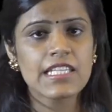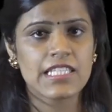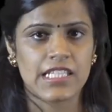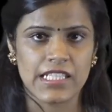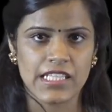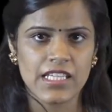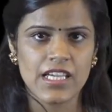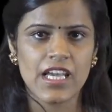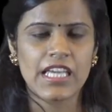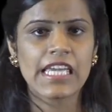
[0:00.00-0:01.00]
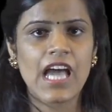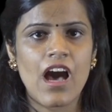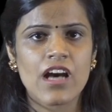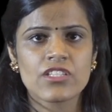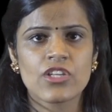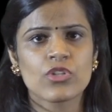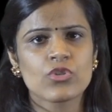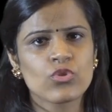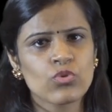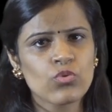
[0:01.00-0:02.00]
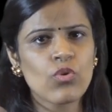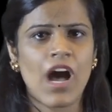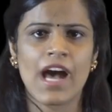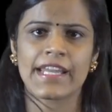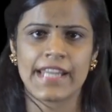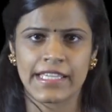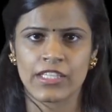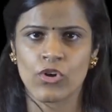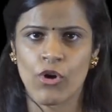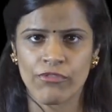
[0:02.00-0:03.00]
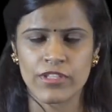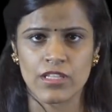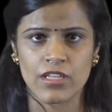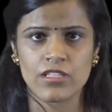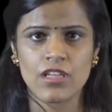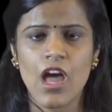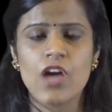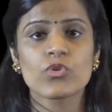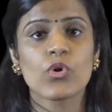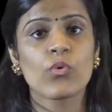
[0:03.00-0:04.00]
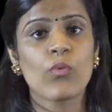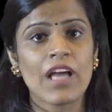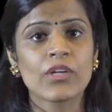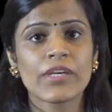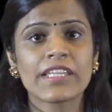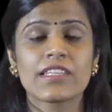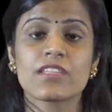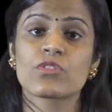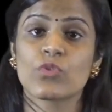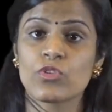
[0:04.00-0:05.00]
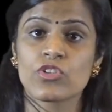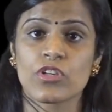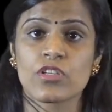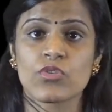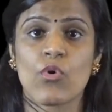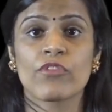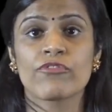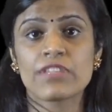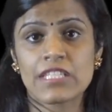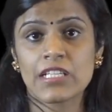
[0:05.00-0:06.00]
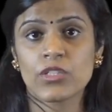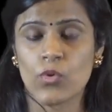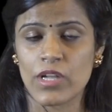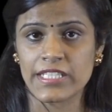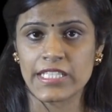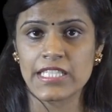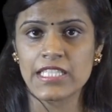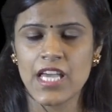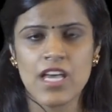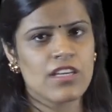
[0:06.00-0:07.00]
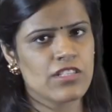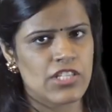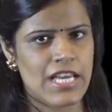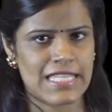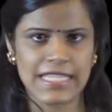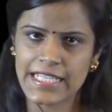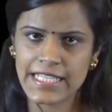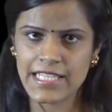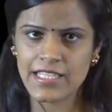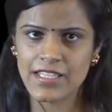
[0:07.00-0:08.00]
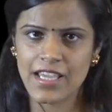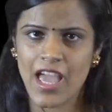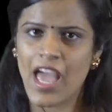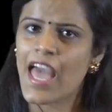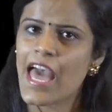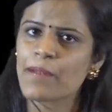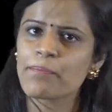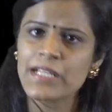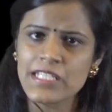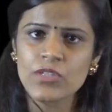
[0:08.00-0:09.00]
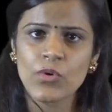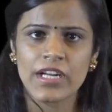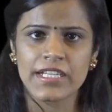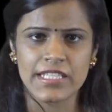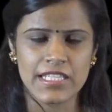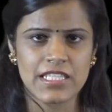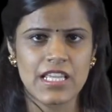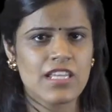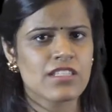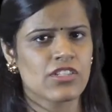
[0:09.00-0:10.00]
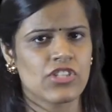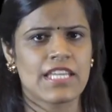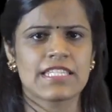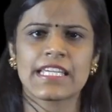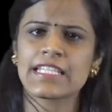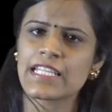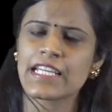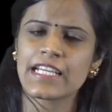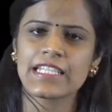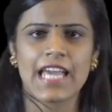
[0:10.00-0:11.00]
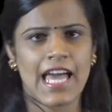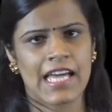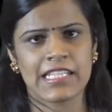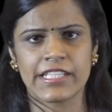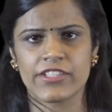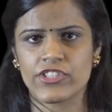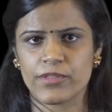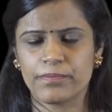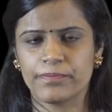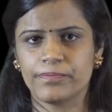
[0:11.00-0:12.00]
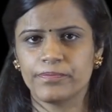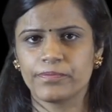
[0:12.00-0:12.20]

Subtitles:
Under the study, he asked two high-ranking officers to evaluate their soldiers on physical qualities such as neatness and mental qualities such as intellect and leadership.